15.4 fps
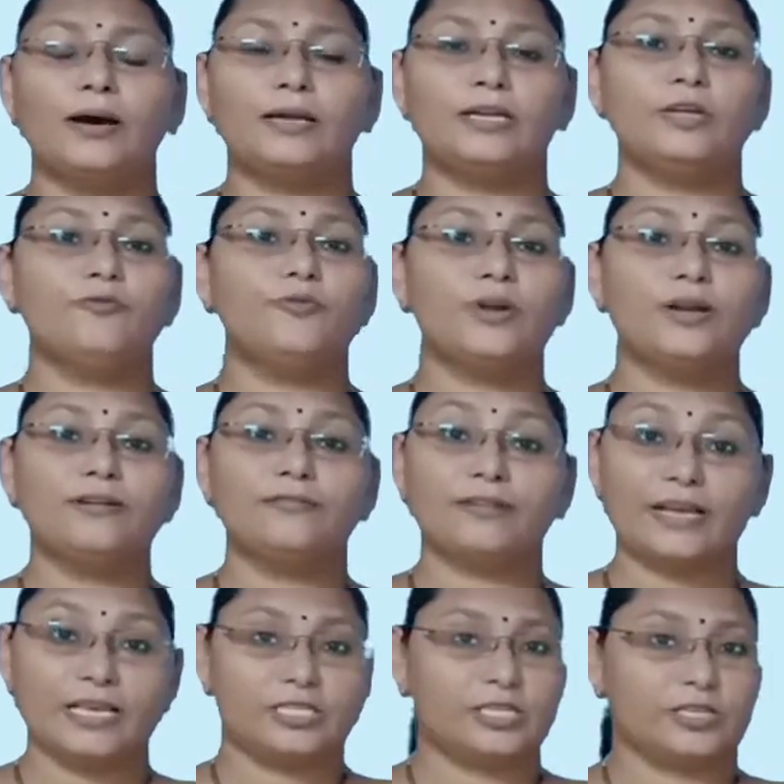different
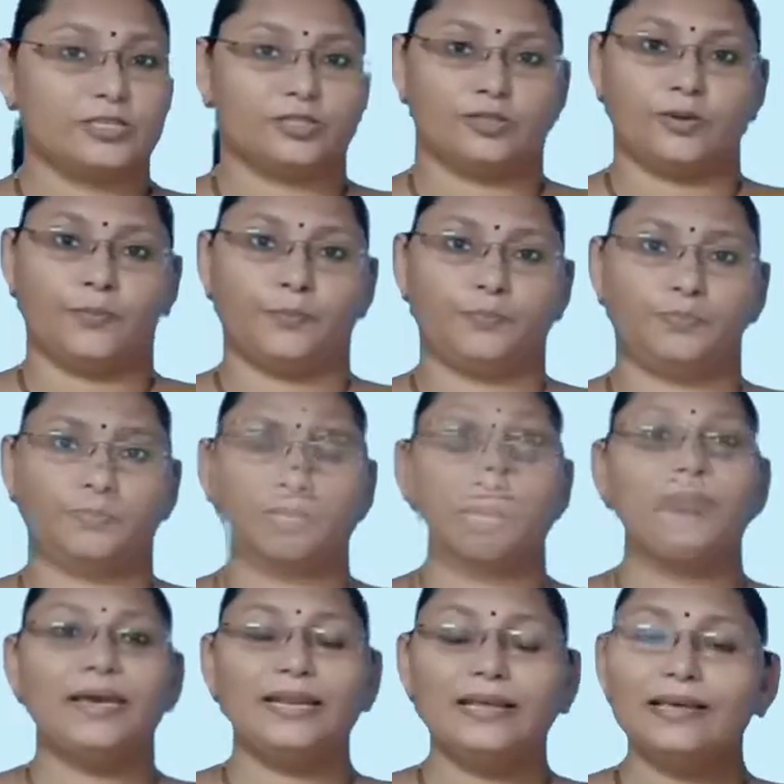races. So
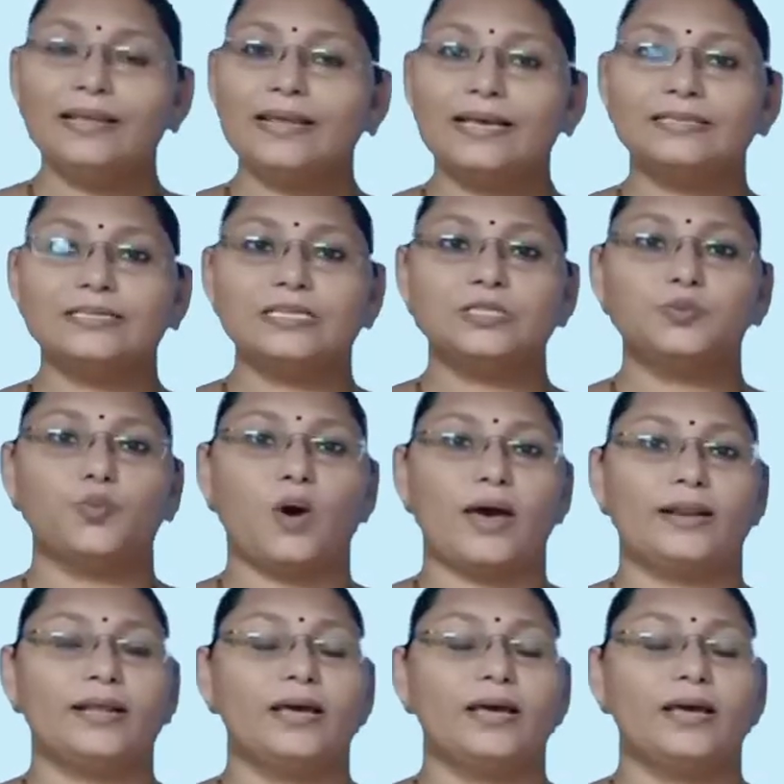many races were